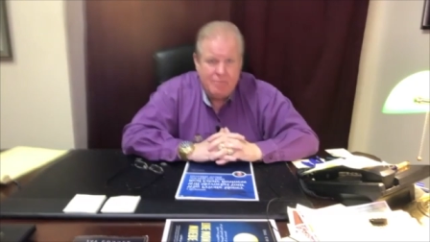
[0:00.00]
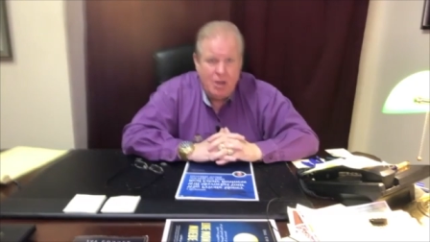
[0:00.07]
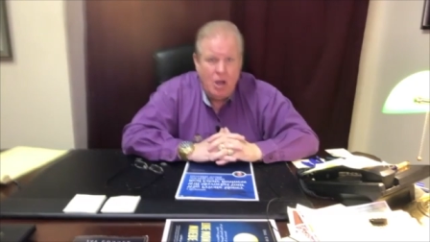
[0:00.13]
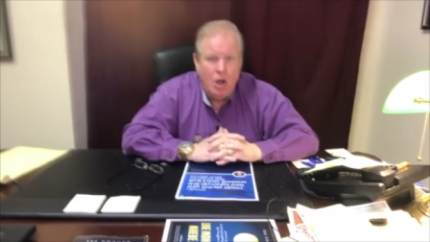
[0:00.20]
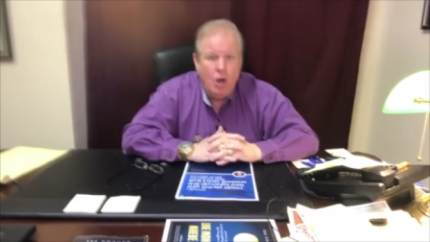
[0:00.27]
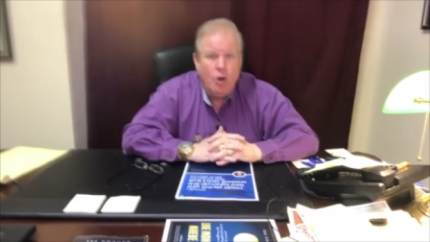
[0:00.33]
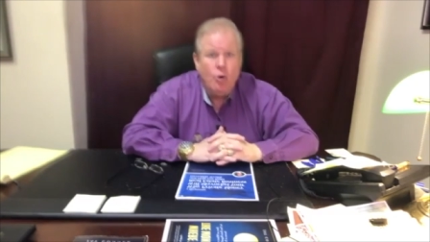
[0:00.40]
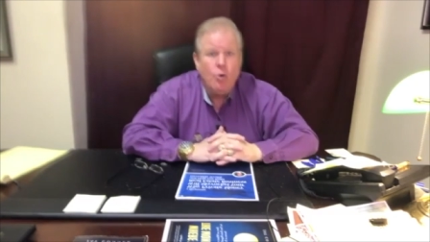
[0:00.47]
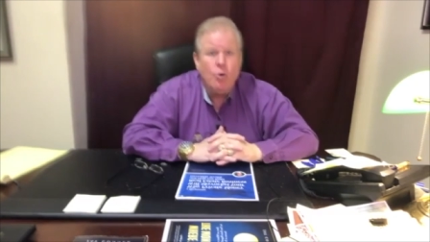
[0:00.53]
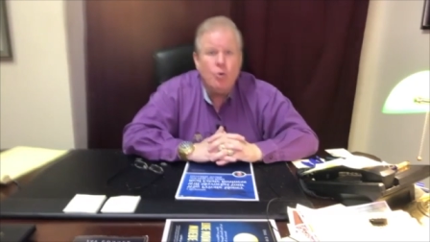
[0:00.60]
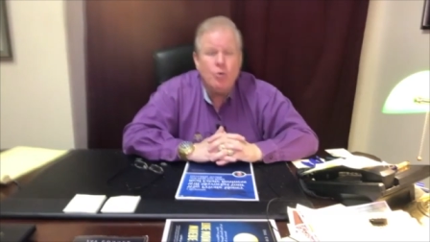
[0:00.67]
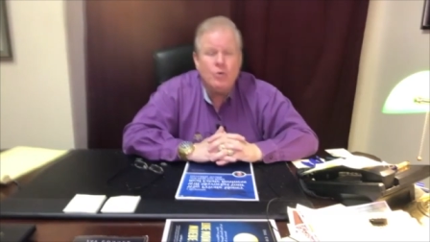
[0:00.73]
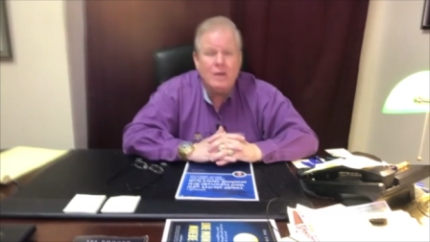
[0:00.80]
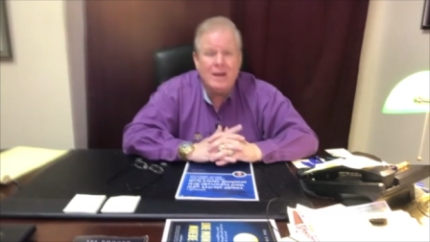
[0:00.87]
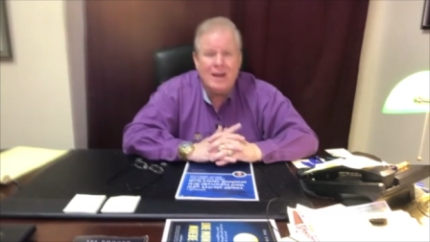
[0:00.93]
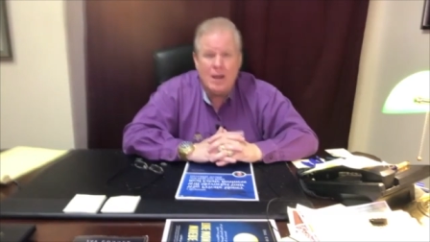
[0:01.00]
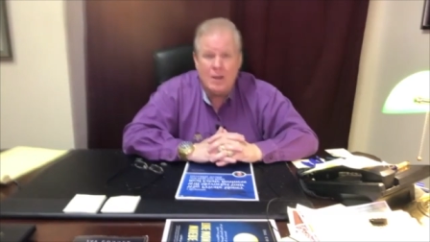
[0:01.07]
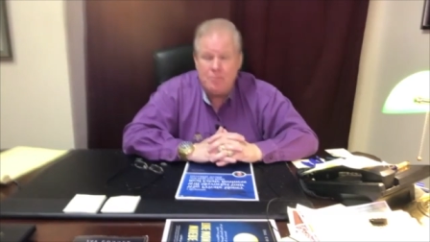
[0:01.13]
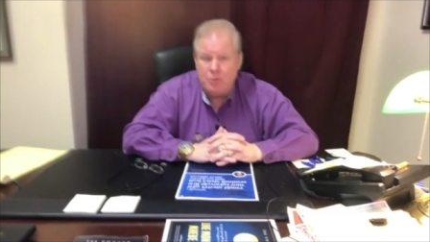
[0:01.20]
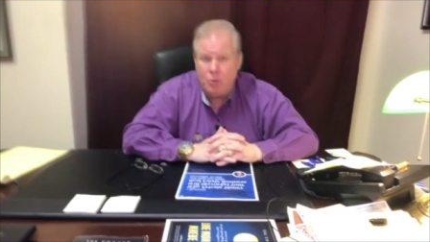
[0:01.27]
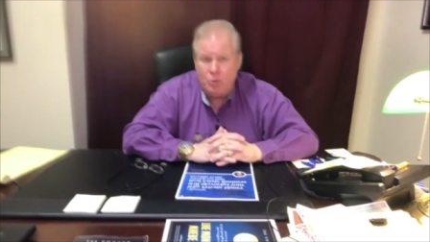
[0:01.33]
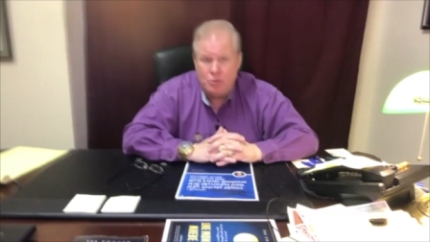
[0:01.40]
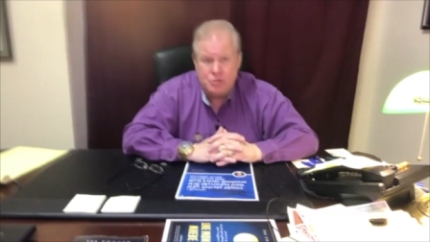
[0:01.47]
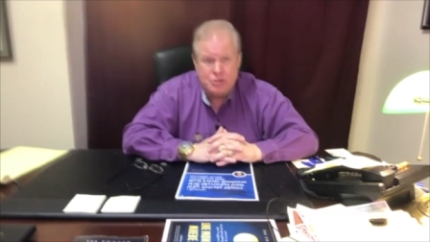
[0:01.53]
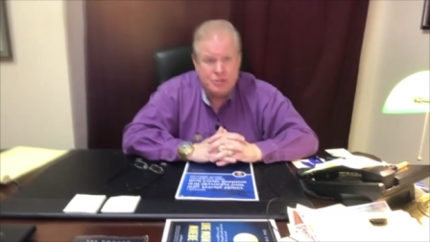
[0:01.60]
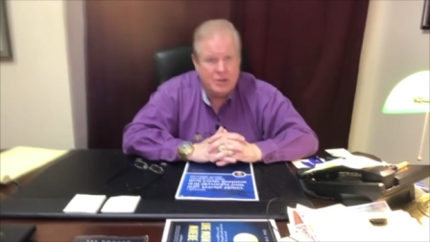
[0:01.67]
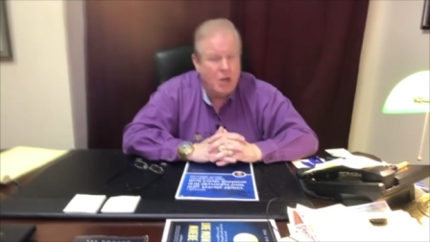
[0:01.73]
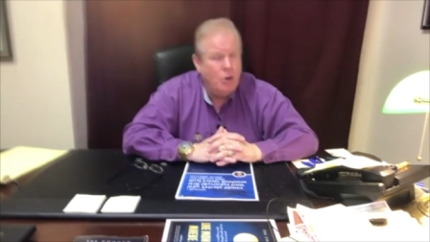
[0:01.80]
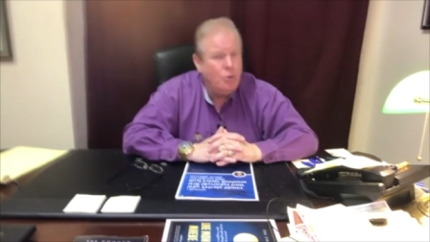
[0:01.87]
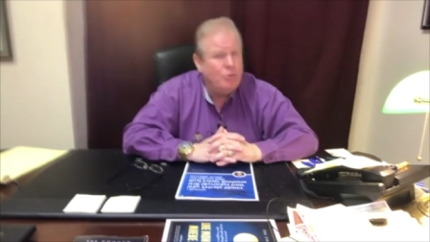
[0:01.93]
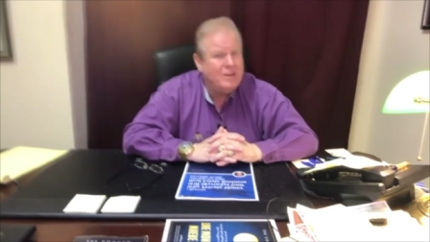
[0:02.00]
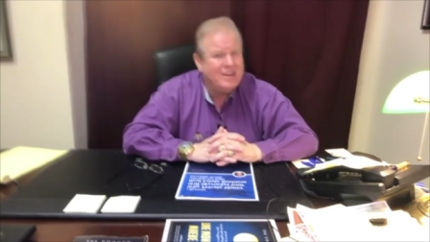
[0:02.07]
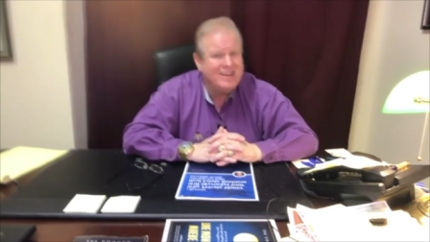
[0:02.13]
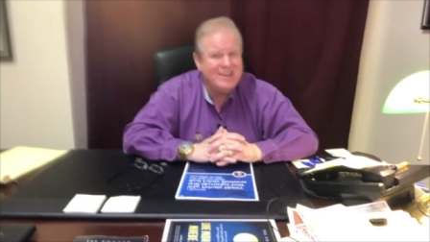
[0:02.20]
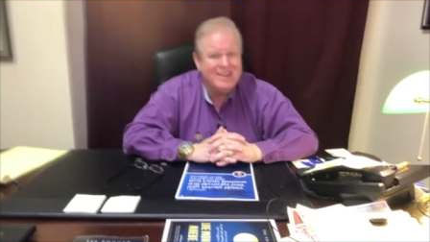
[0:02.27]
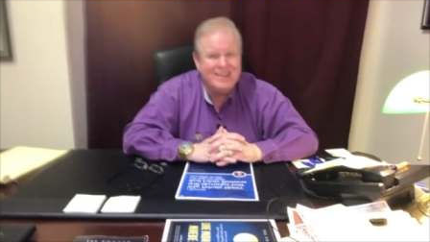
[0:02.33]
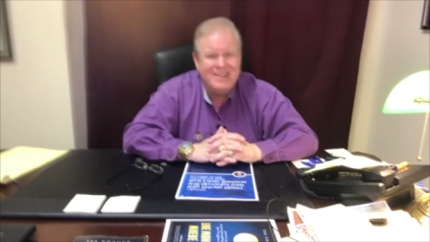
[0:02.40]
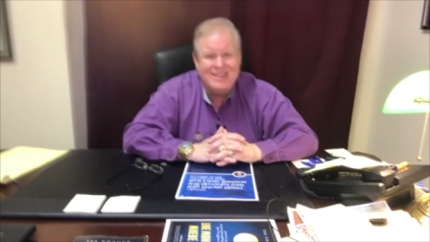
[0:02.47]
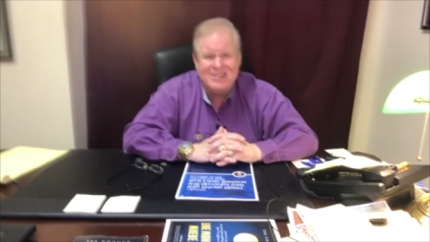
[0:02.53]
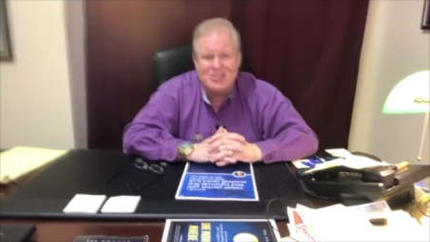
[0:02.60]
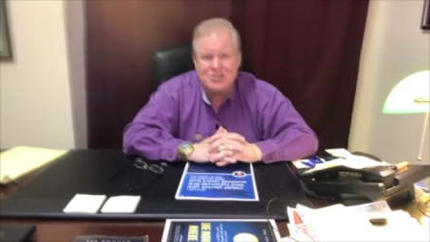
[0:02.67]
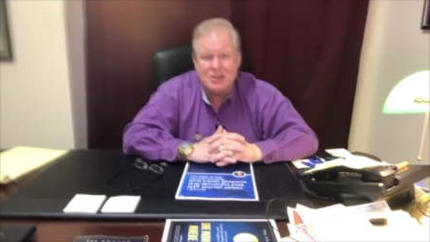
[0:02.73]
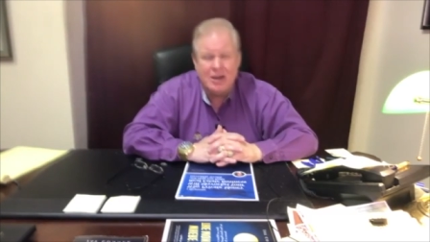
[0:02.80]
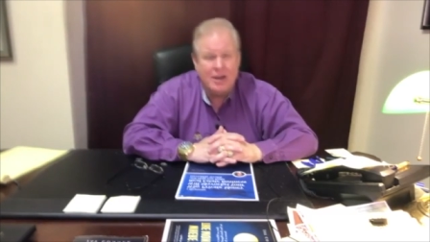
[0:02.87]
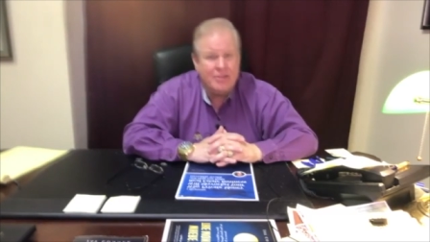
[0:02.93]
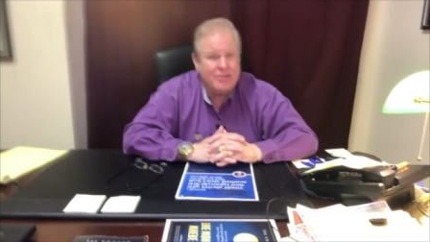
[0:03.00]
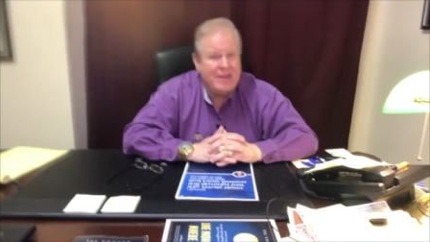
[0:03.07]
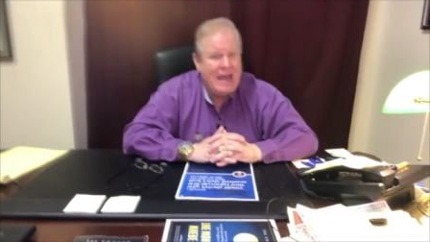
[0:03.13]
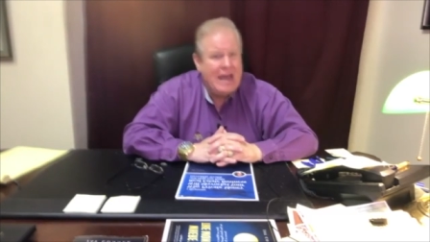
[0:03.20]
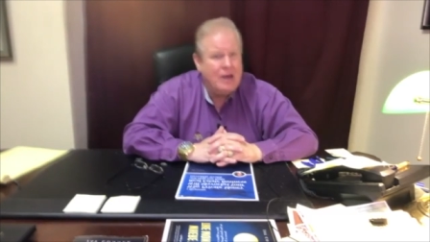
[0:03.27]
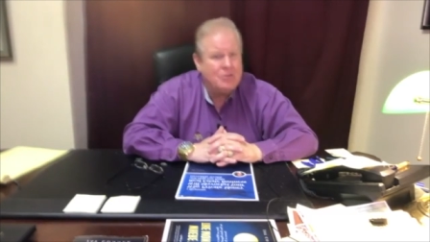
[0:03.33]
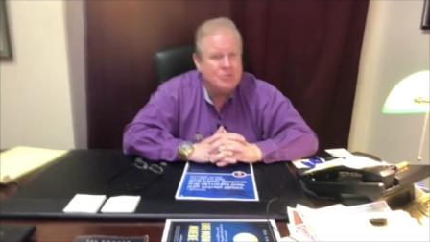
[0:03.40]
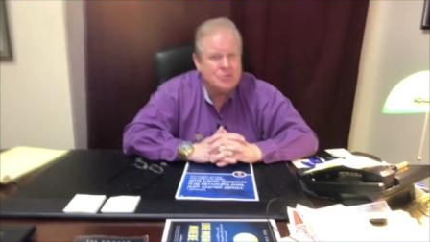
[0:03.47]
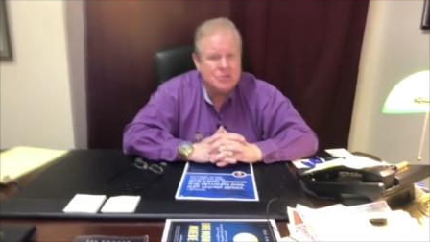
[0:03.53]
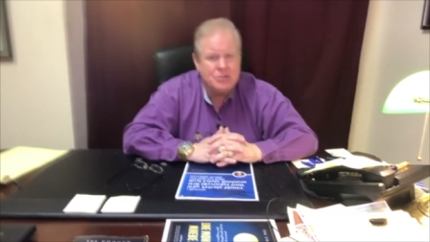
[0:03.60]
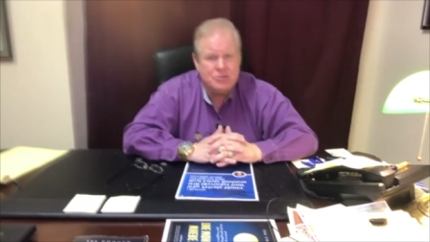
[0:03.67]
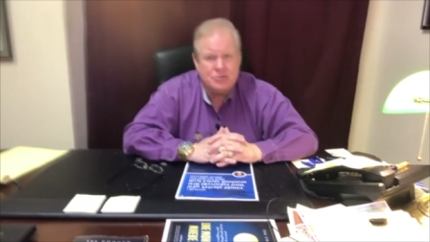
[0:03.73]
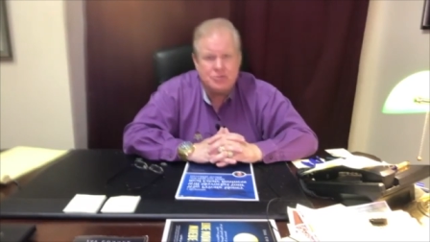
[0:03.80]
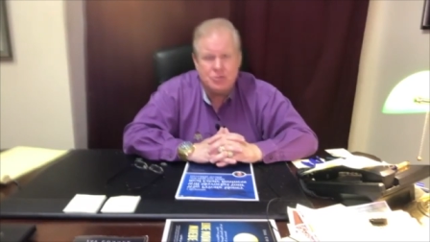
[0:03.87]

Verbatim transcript: Hold a portion. Hold at least $1,000 or